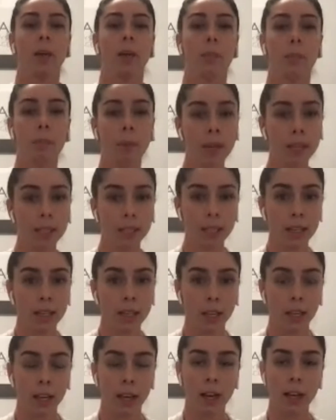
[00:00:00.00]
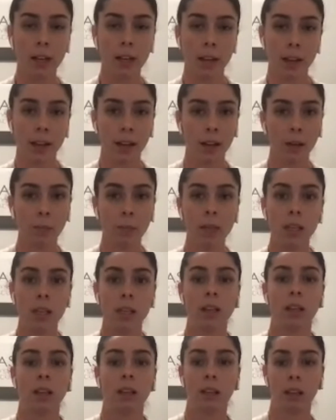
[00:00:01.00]
basic
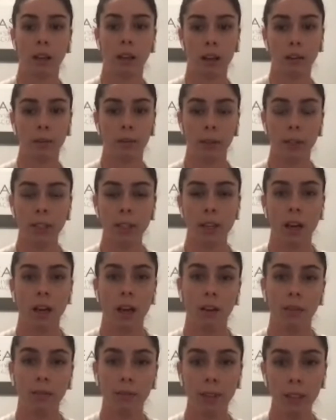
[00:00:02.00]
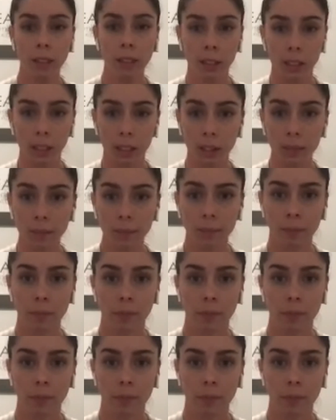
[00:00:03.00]
anatomy coverings of the knee,